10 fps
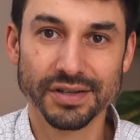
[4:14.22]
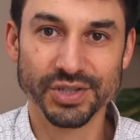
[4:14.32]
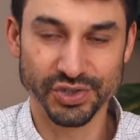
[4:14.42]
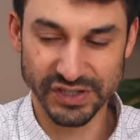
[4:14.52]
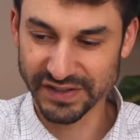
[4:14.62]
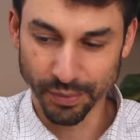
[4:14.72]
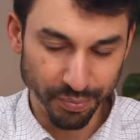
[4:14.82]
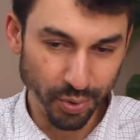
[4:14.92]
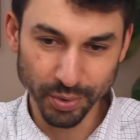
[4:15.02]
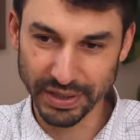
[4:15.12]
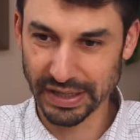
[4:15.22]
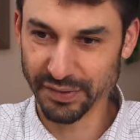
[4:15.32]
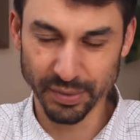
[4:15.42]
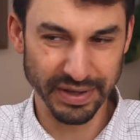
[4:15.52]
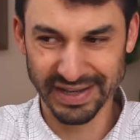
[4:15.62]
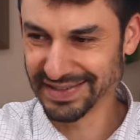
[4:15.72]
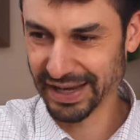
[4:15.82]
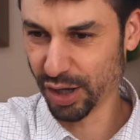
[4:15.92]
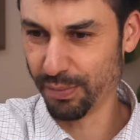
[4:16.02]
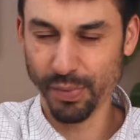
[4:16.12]
So it's just still pooling a little bit. It's
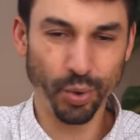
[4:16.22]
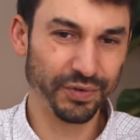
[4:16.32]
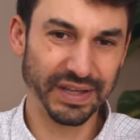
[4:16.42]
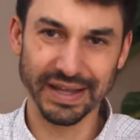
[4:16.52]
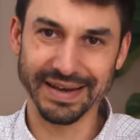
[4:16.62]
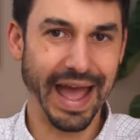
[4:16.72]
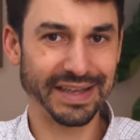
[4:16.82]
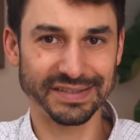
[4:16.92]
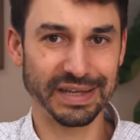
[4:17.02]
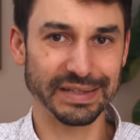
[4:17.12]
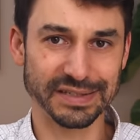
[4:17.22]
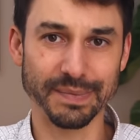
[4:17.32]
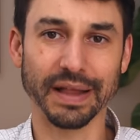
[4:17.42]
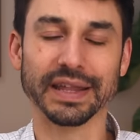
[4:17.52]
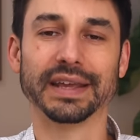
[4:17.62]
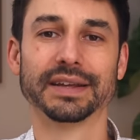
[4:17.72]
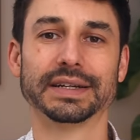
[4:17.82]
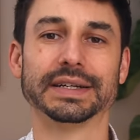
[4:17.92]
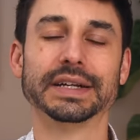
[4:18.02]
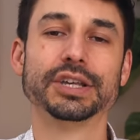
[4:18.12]
getting all moldy and nasty and smelly.
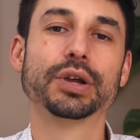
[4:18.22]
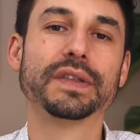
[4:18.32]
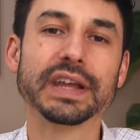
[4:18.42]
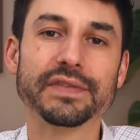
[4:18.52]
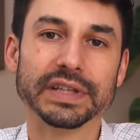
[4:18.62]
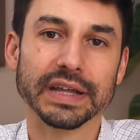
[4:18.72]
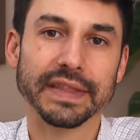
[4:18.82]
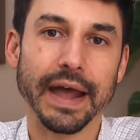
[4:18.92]
You can think of it like